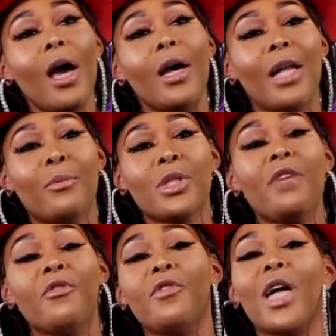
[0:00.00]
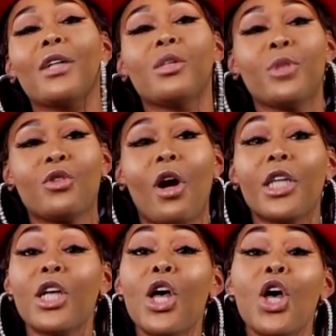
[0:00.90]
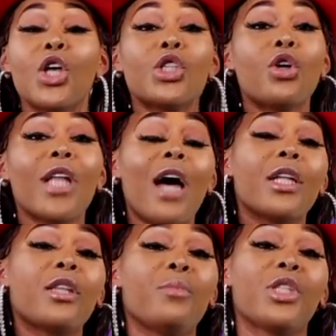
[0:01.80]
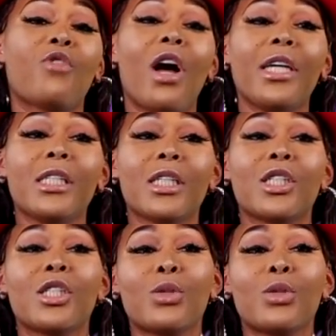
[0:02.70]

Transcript: And I was living for the house in Mizrahi. So now that the Mizrahis is